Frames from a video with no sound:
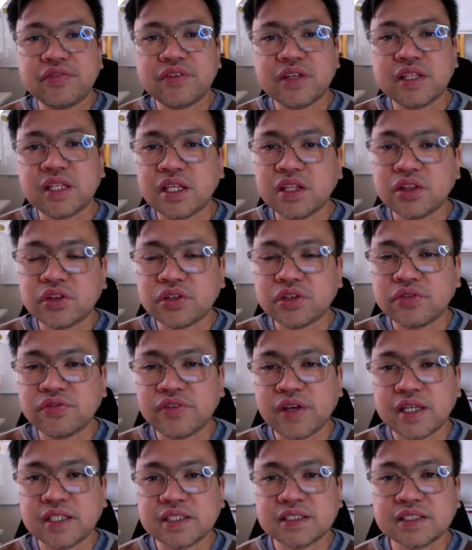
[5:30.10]
in
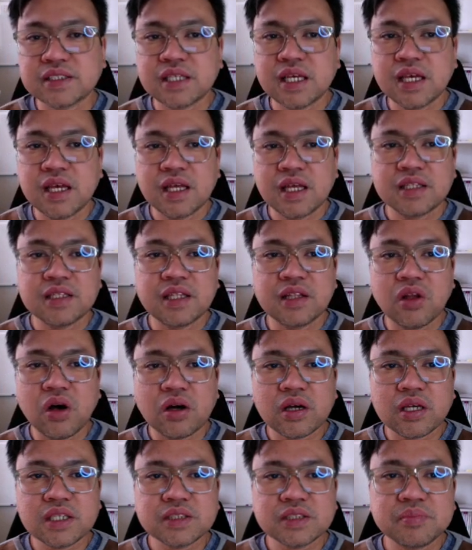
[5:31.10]
interphase, the
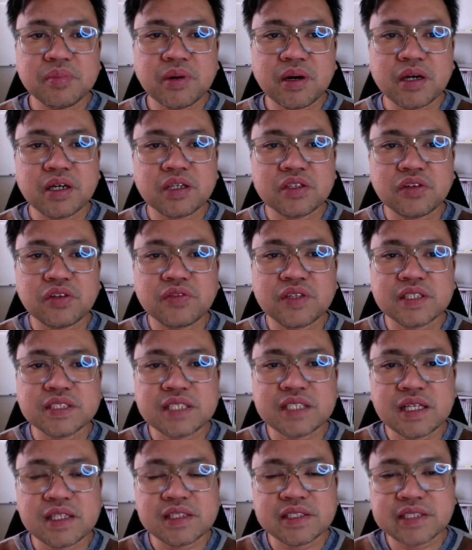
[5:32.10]
longest part of the
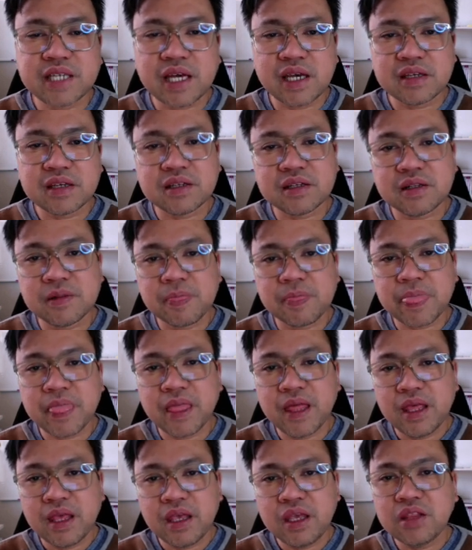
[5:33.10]
cell cycle.
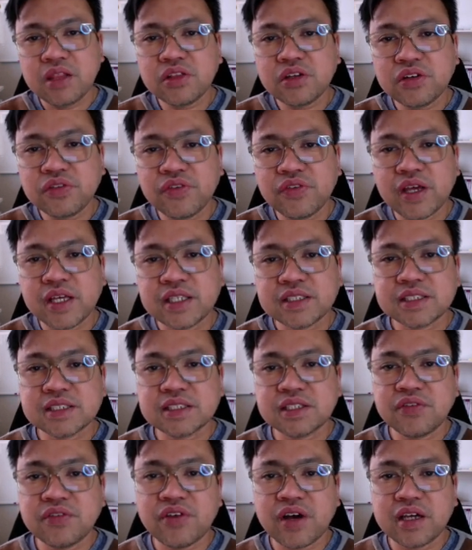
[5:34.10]
Interphase is
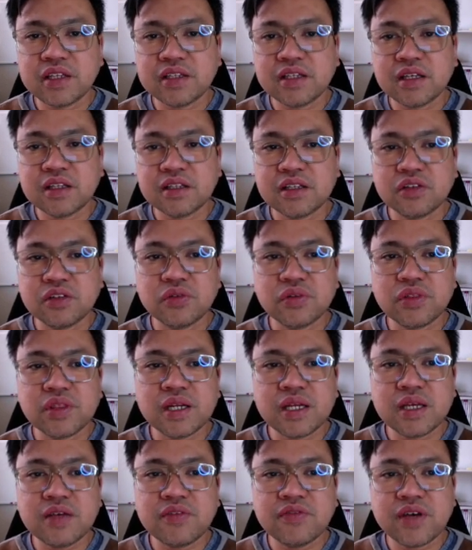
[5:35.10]
divided into
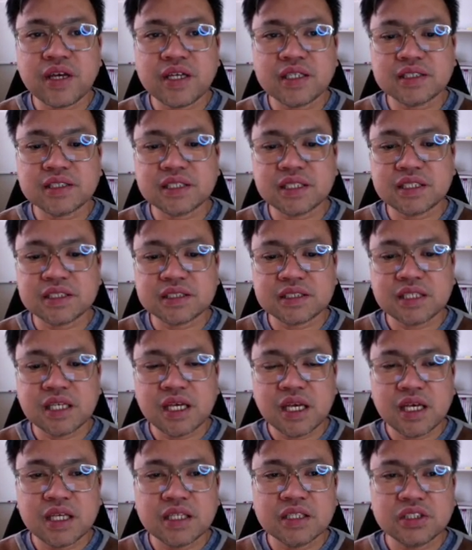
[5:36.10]
three phases:
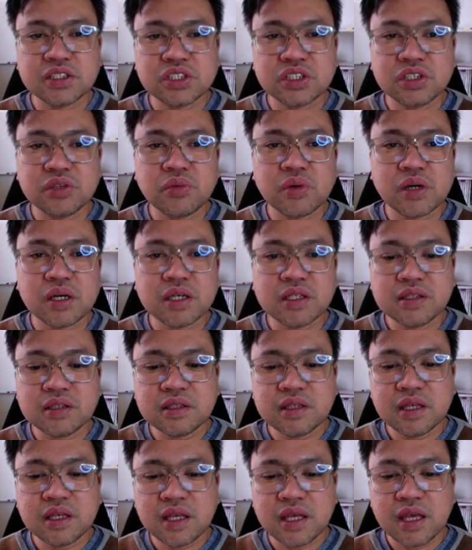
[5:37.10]
G1,
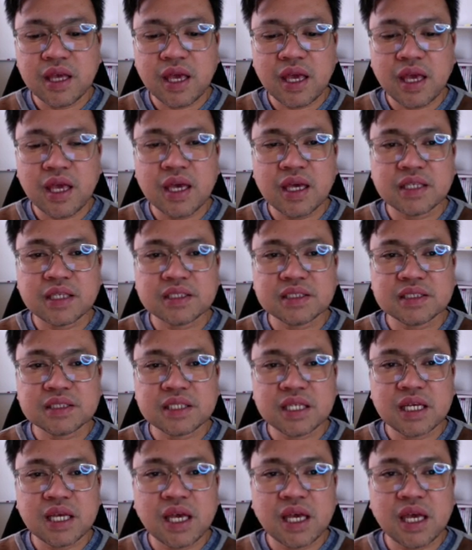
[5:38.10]
S,
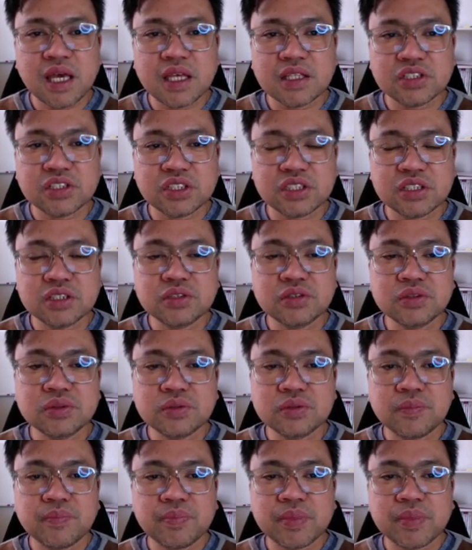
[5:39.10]
and G2.